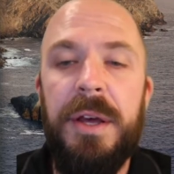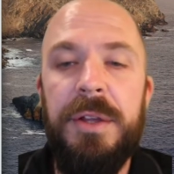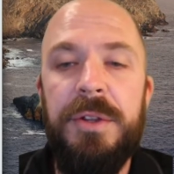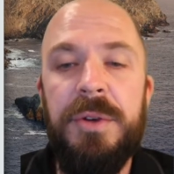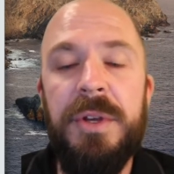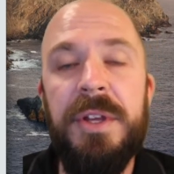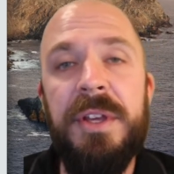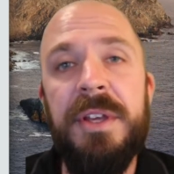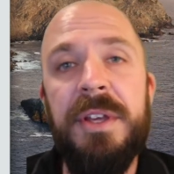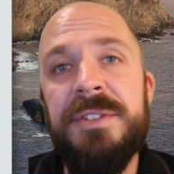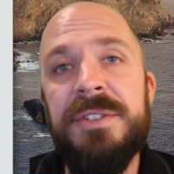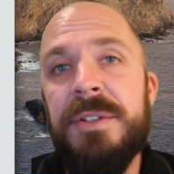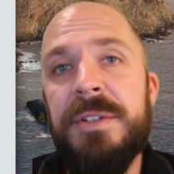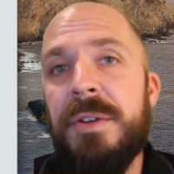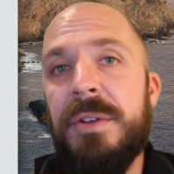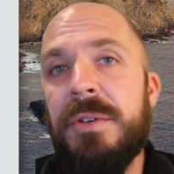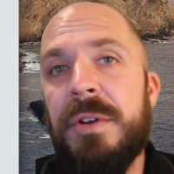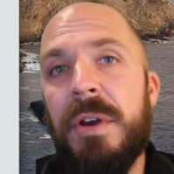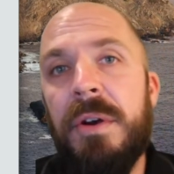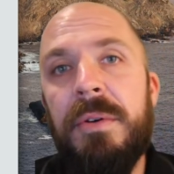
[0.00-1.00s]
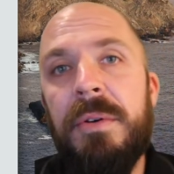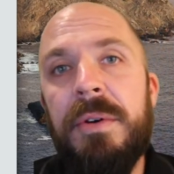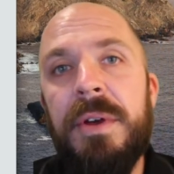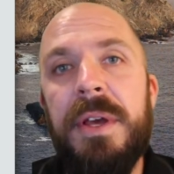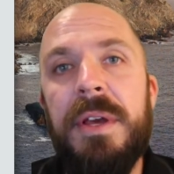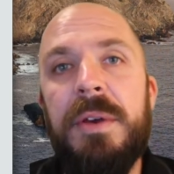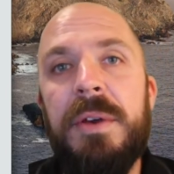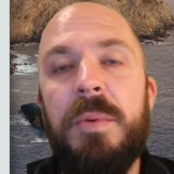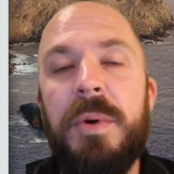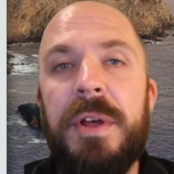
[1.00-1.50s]
You can continue
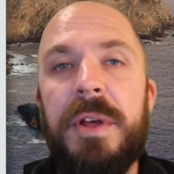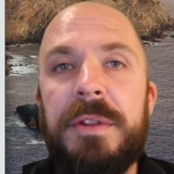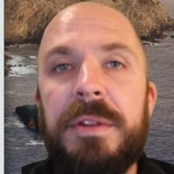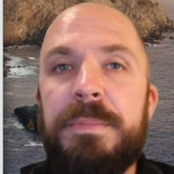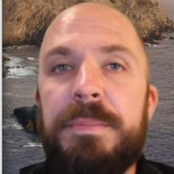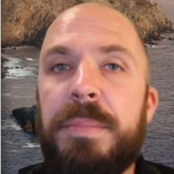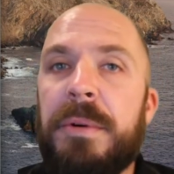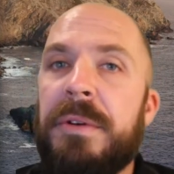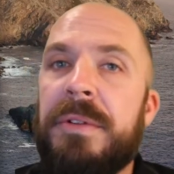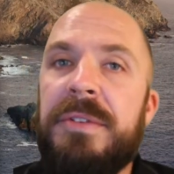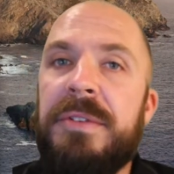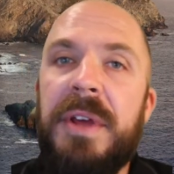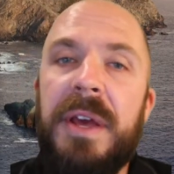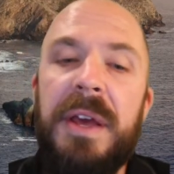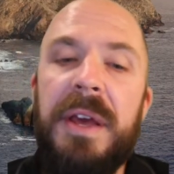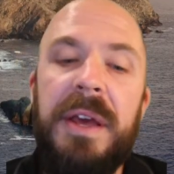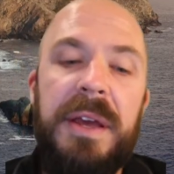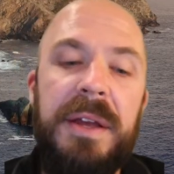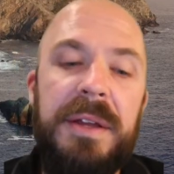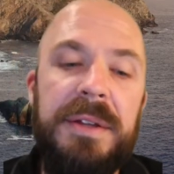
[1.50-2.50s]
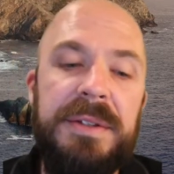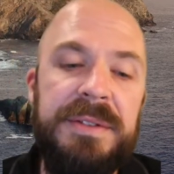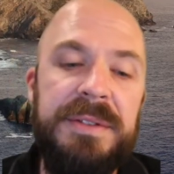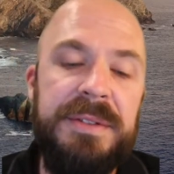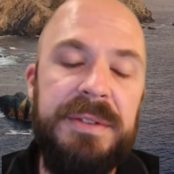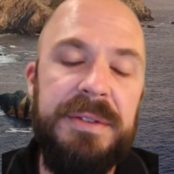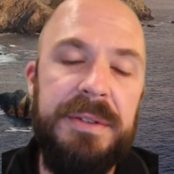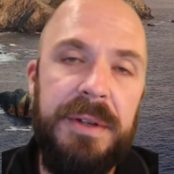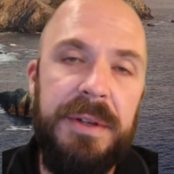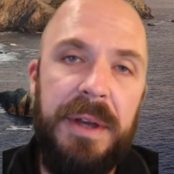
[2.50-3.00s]
going with
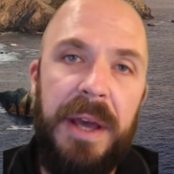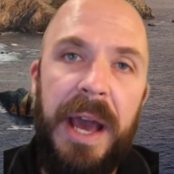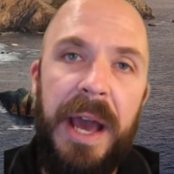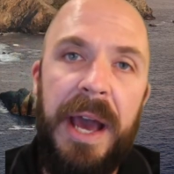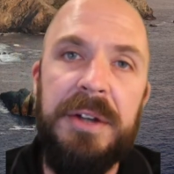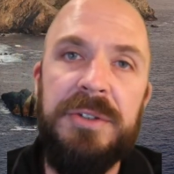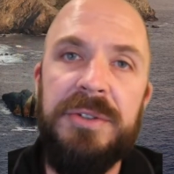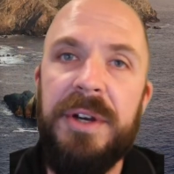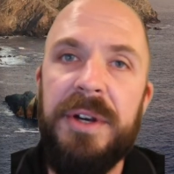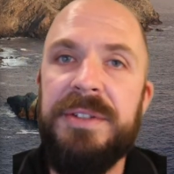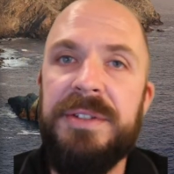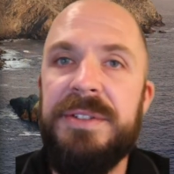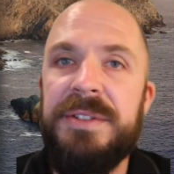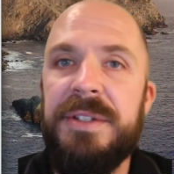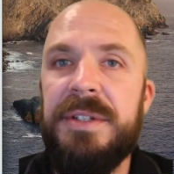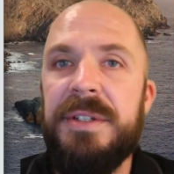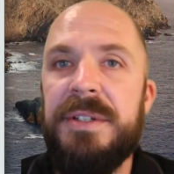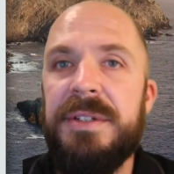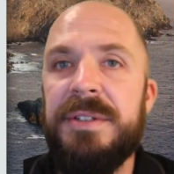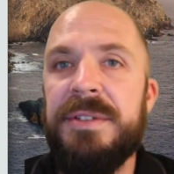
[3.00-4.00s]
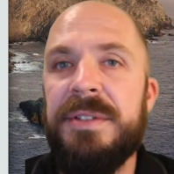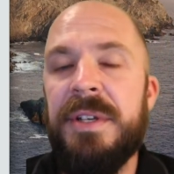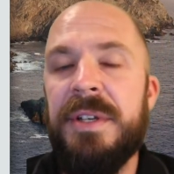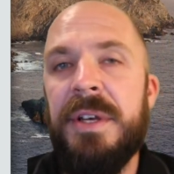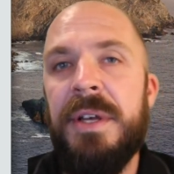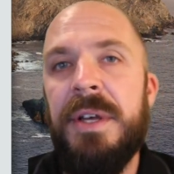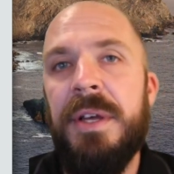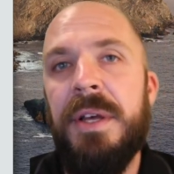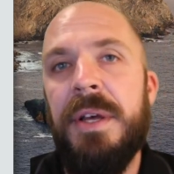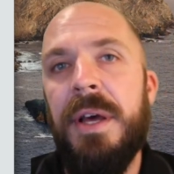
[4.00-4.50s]
birthdays, addresses,
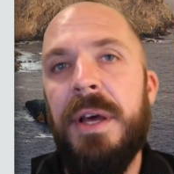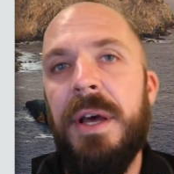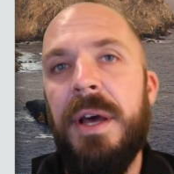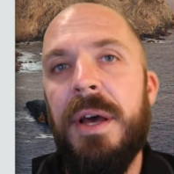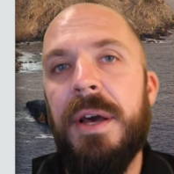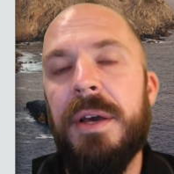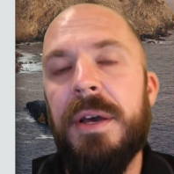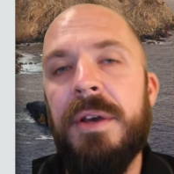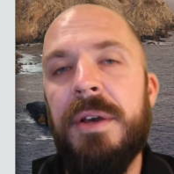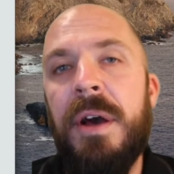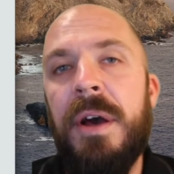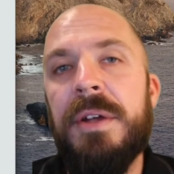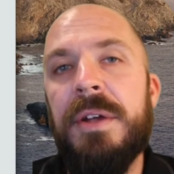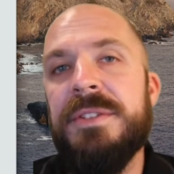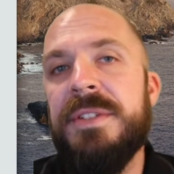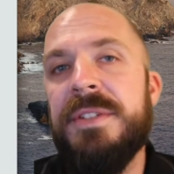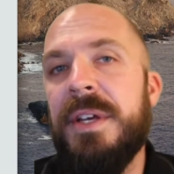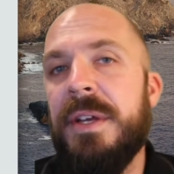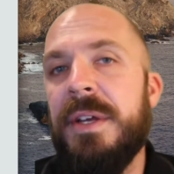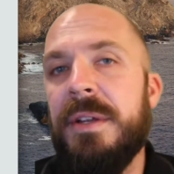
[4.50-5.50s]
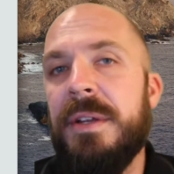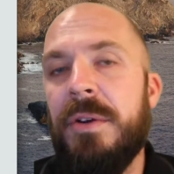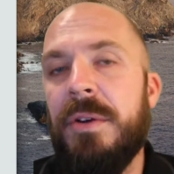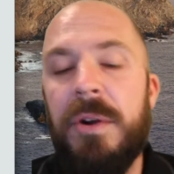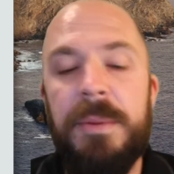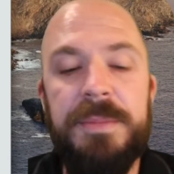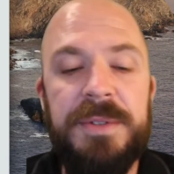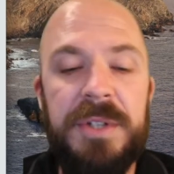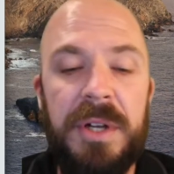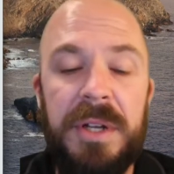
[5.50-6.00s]

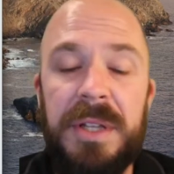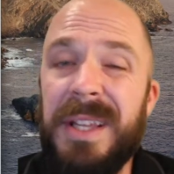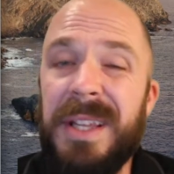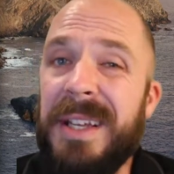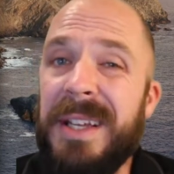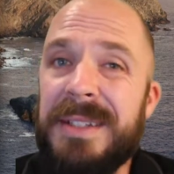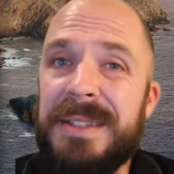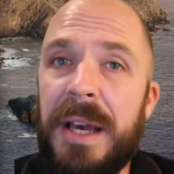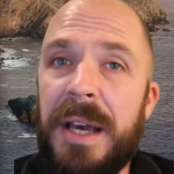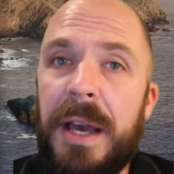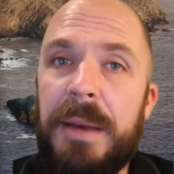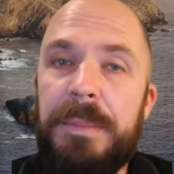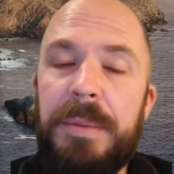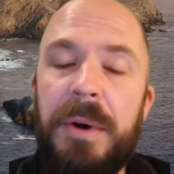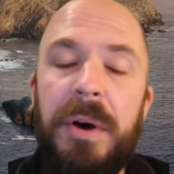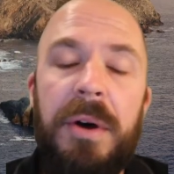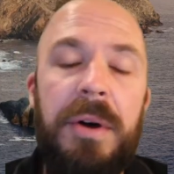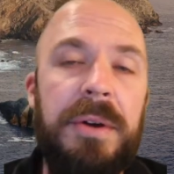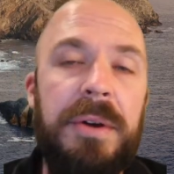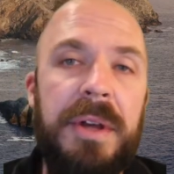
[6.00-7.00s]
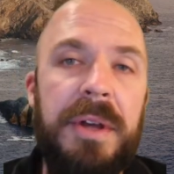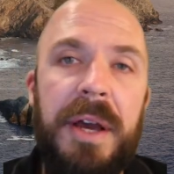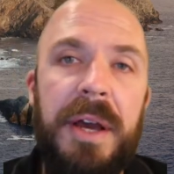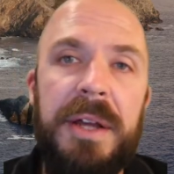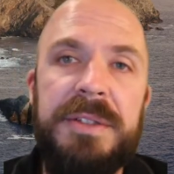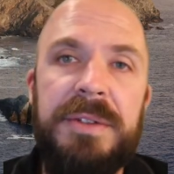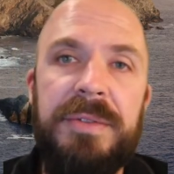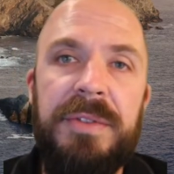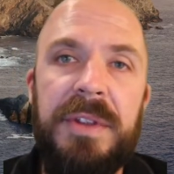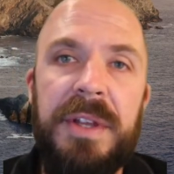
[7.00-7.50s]
lead type, all
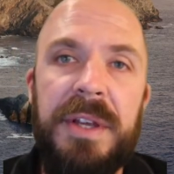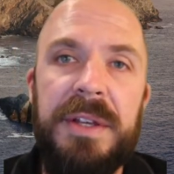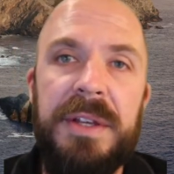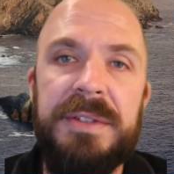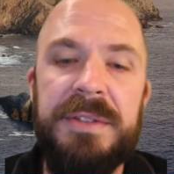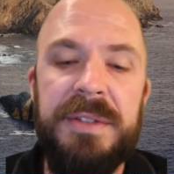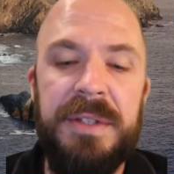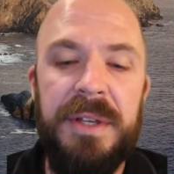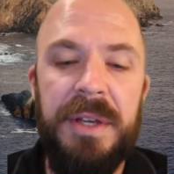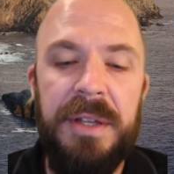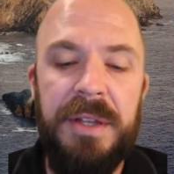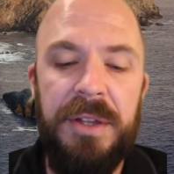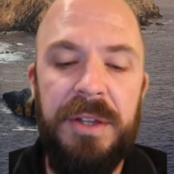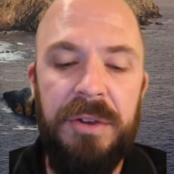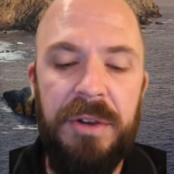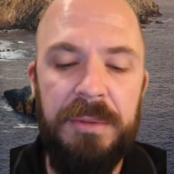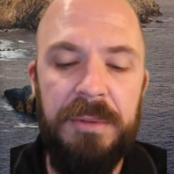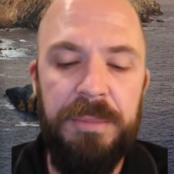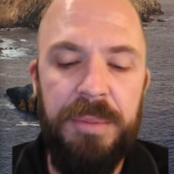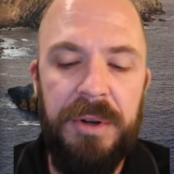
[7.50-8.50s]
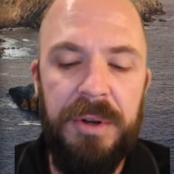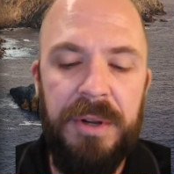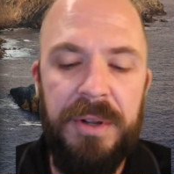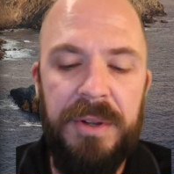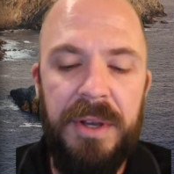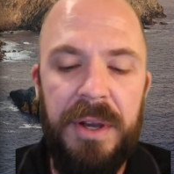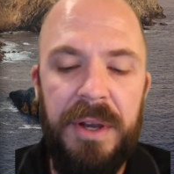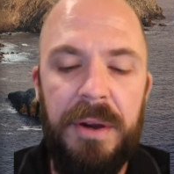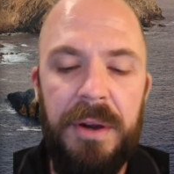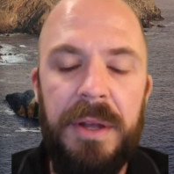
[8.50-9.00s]
kinds of things that you can put in
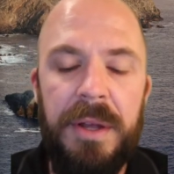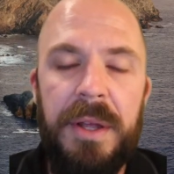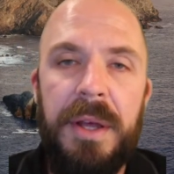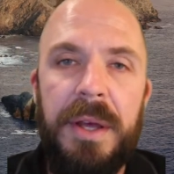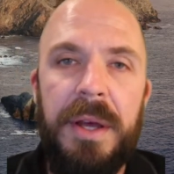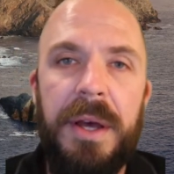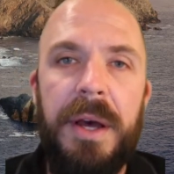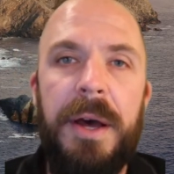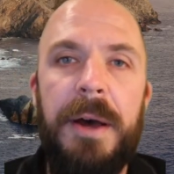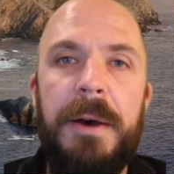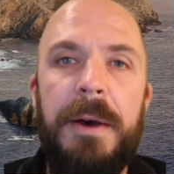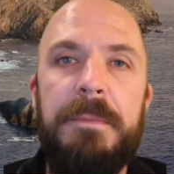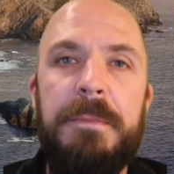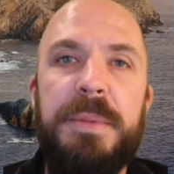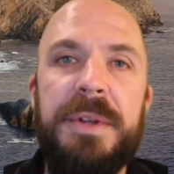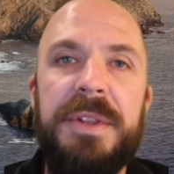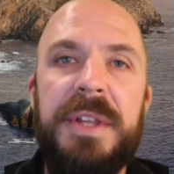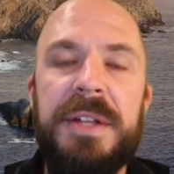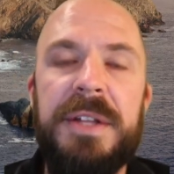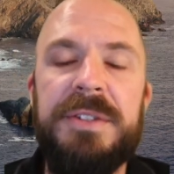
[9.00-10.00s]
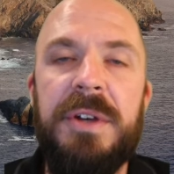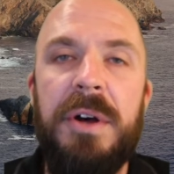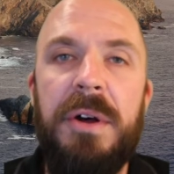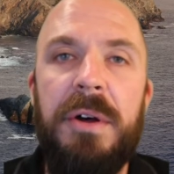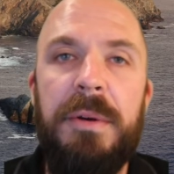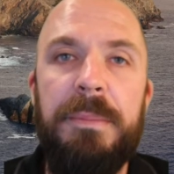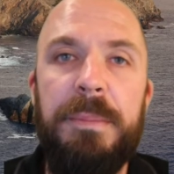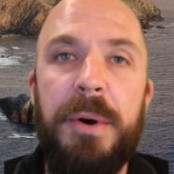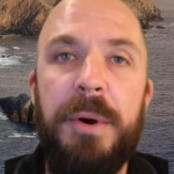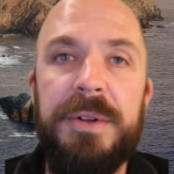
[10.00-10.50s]
there, but that's
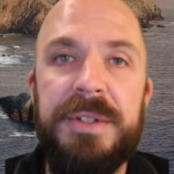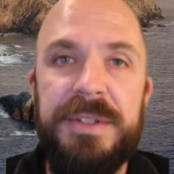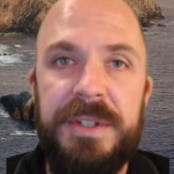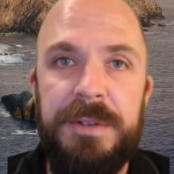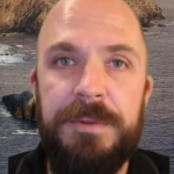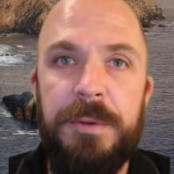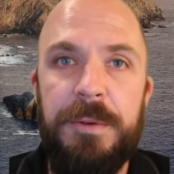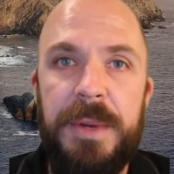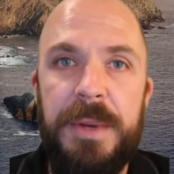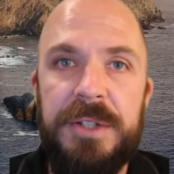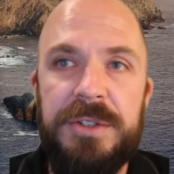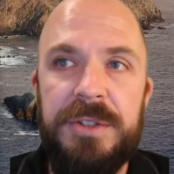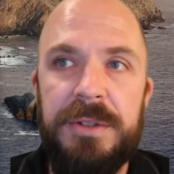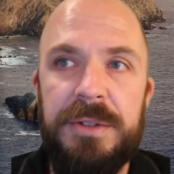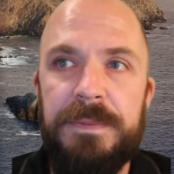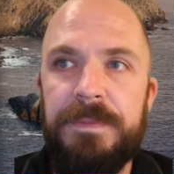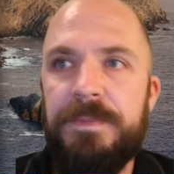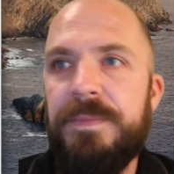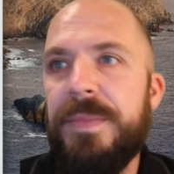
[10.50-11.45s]
all bonus information.